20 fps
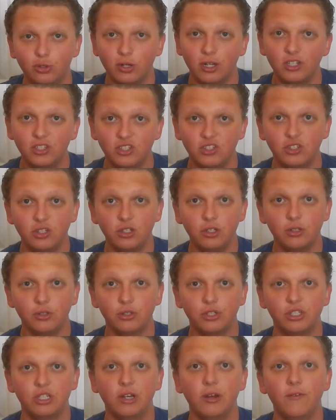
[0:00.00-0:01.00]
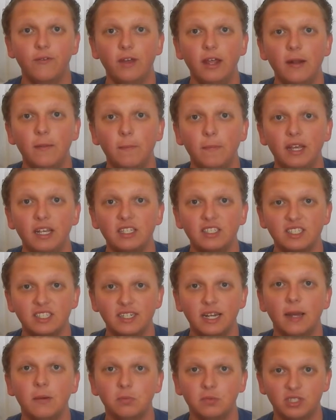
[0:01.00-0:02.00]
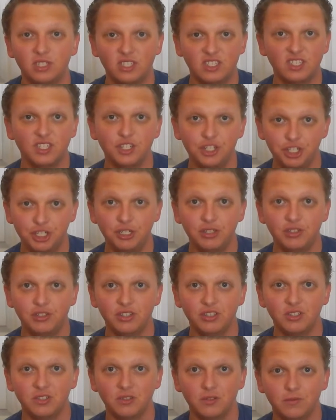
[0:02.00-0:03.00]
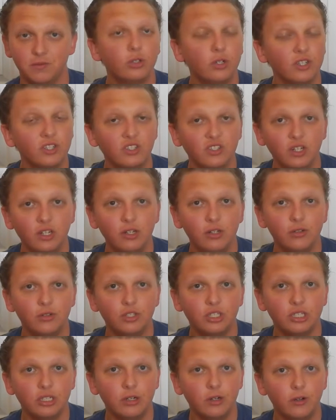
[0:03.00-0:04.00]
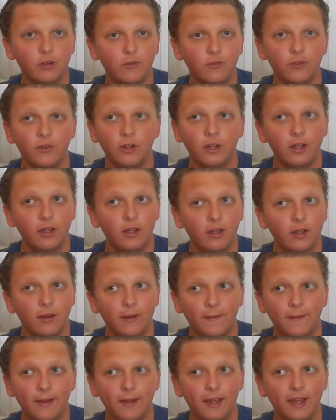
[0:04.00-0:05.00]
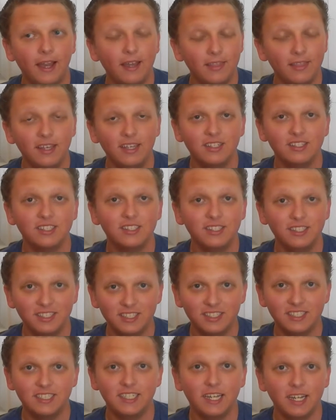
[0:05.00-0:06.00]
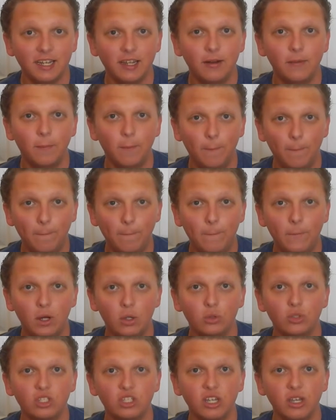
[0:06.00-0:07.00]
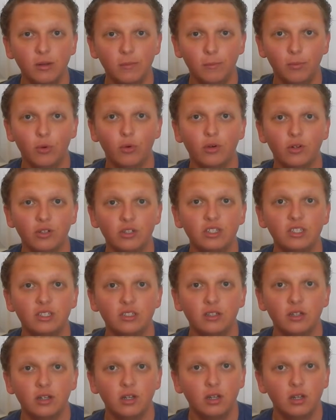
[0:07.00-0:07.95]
Trust yourself and make snap decisions. Trusting yourself, uh, I think, is the second most important